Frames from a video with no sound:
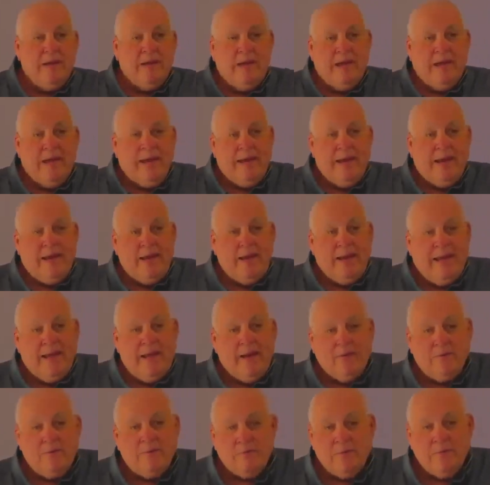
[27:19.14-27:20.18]
And I
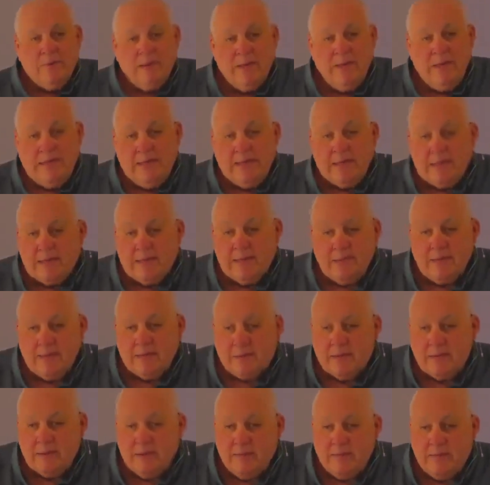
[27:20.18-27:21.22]
don't really get
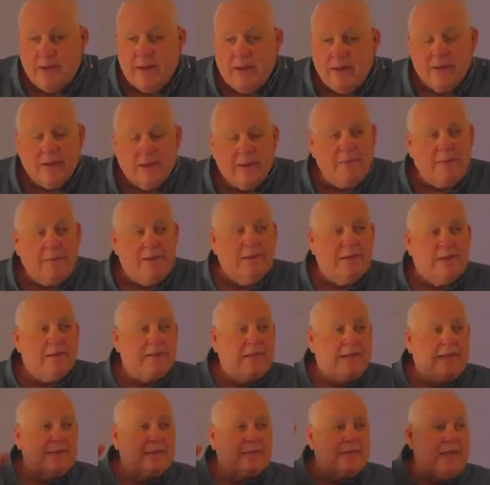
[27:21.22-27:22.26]
concerned about it, because
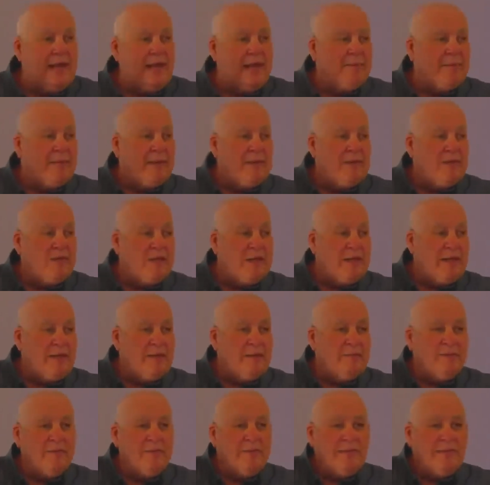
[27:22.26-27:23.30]
that's not my
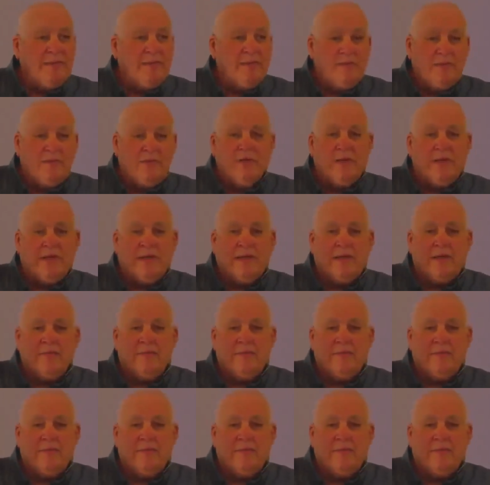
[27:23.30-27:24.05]
job, it's his job.